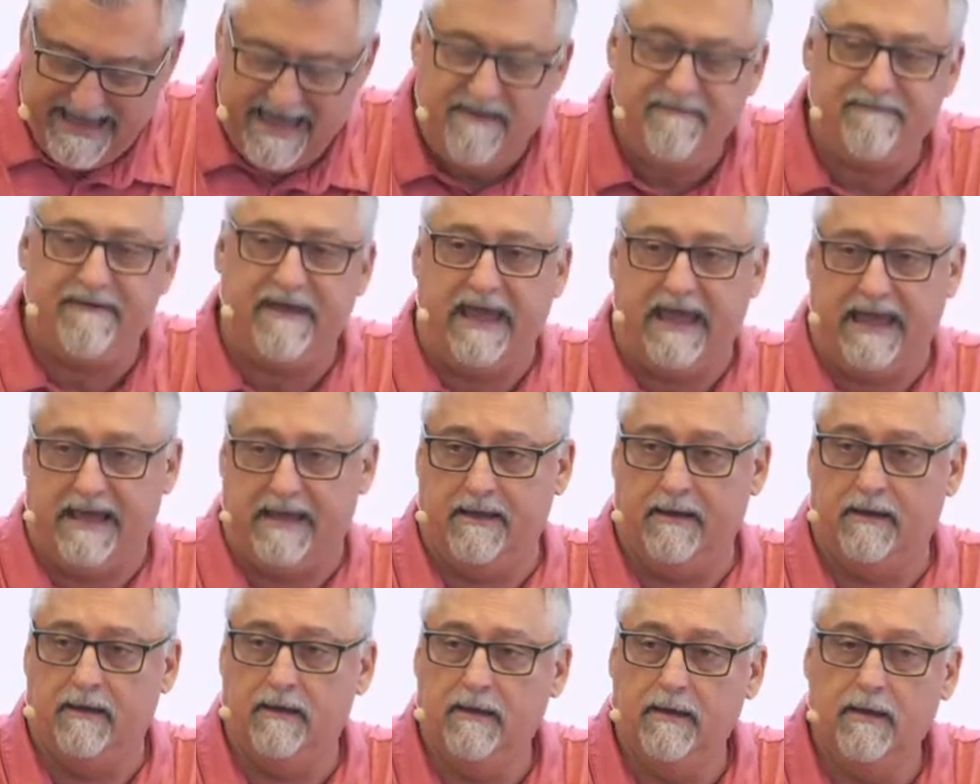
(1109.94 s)

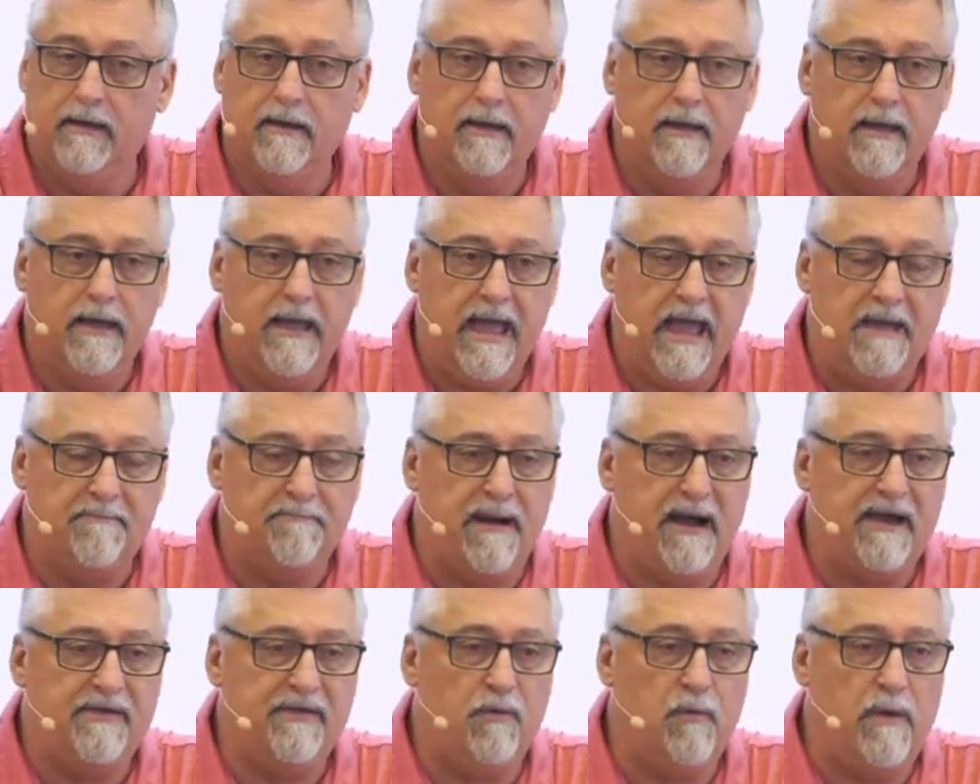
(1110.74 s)
giving. And
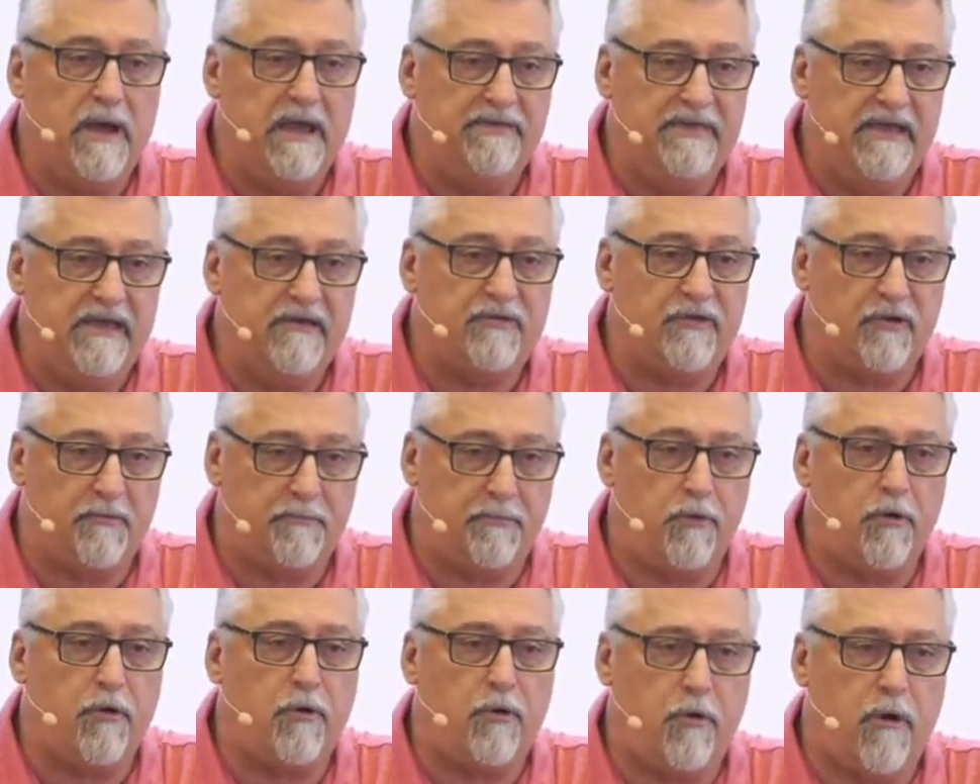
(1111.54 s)
by the way, these are
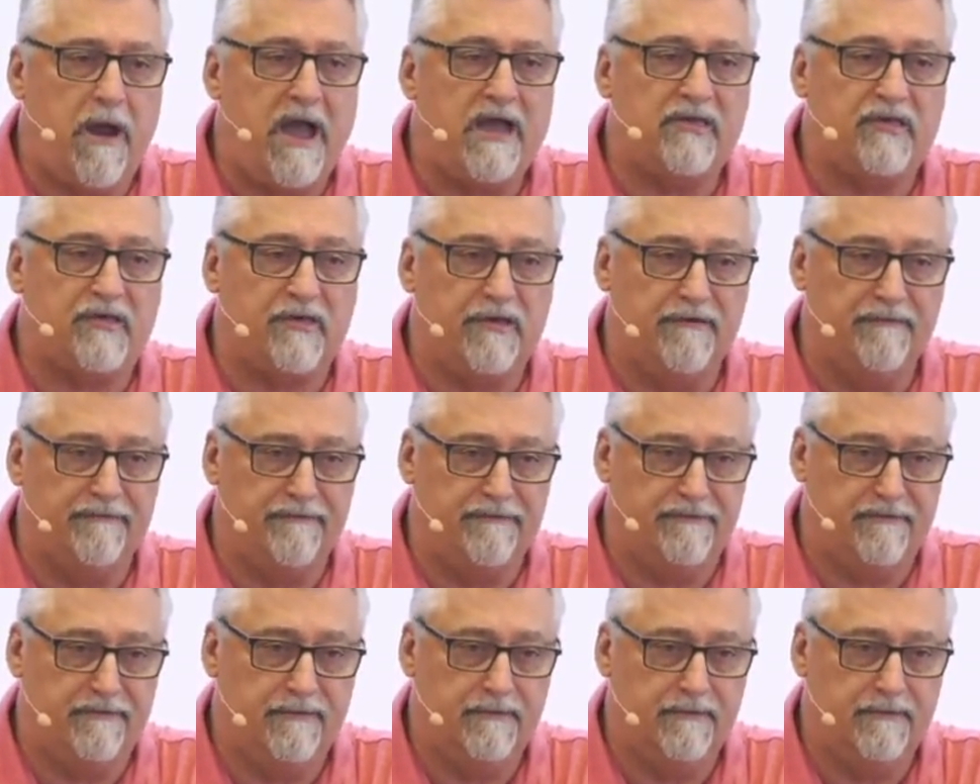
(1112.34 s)
progressive.